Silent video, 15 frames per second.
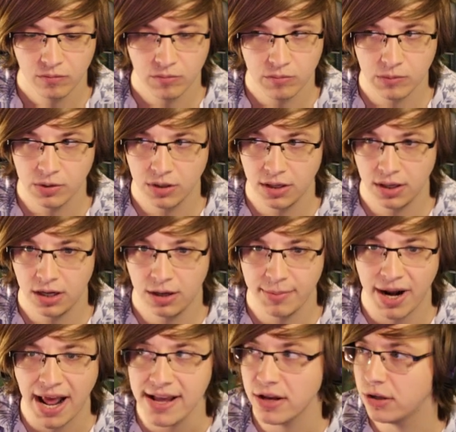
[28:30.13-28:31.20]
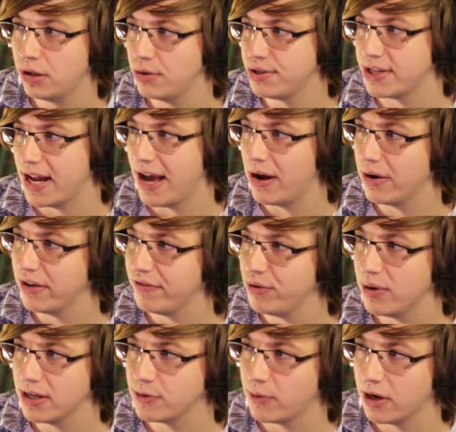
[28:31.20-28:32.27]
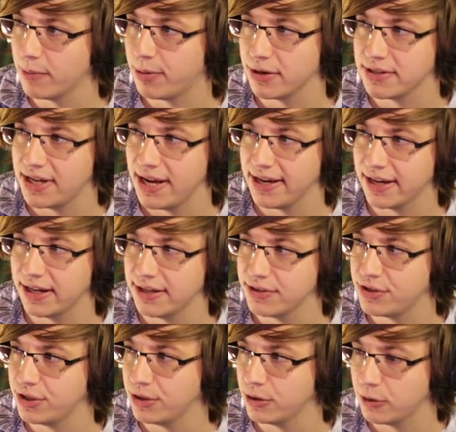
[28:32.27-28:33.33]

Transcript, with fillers: Um, and I can close it out if you guys want to partake in it too.